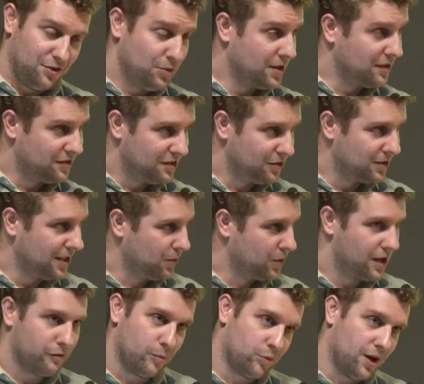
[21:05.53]
is you can still get
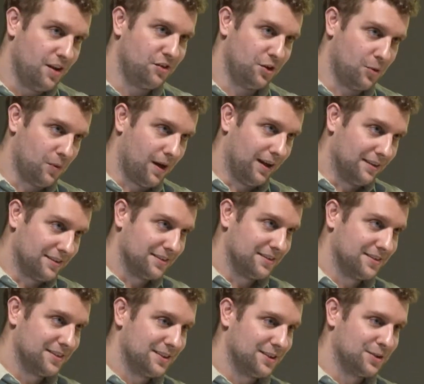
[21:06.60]
whatever price you want,
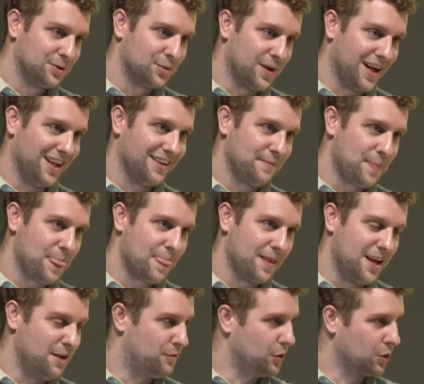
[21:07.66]
right?
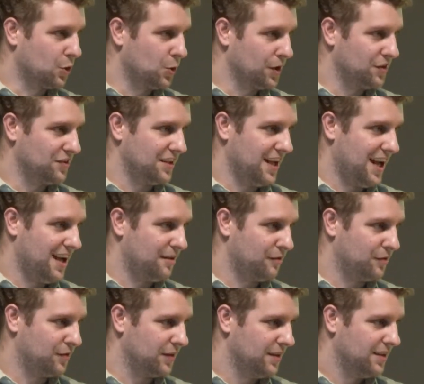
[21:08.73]
If your goal is to
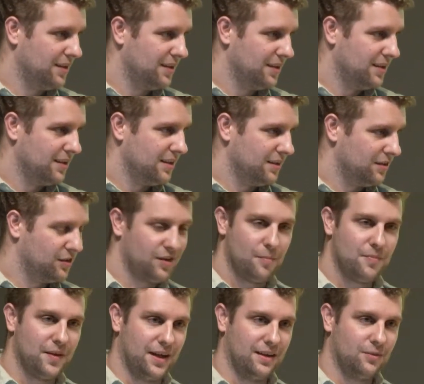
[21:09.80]
have
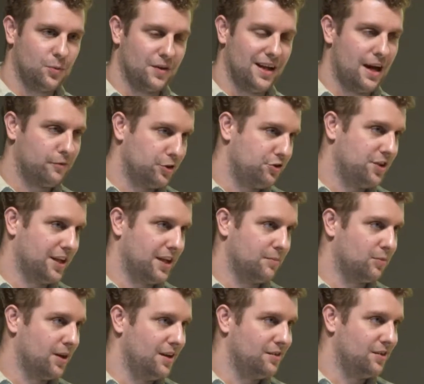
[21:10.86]
something where the average
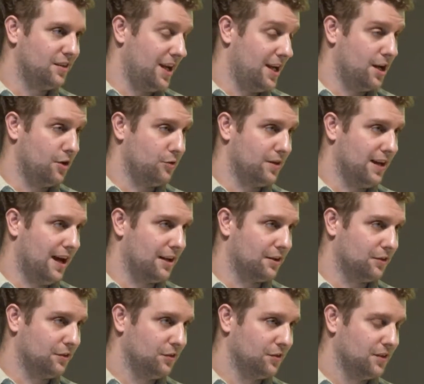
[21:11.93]
ticket price is
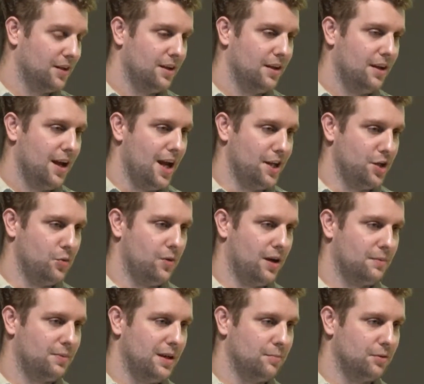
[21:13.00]
$800, and you
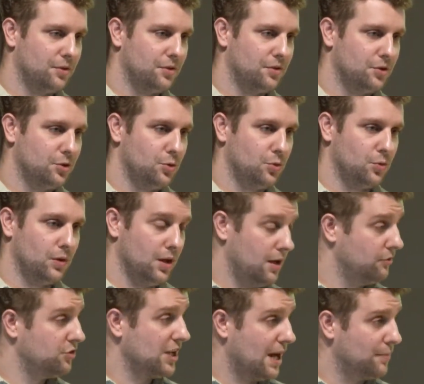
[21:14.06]
want people who
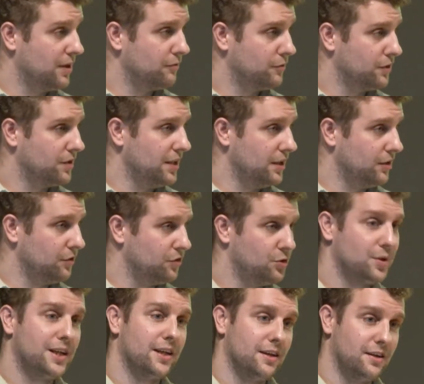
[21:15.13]
love shopping for deals
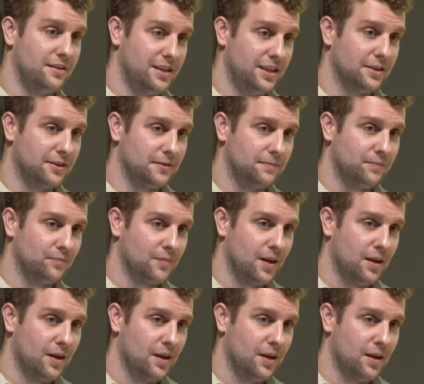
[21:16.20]
to get a deal,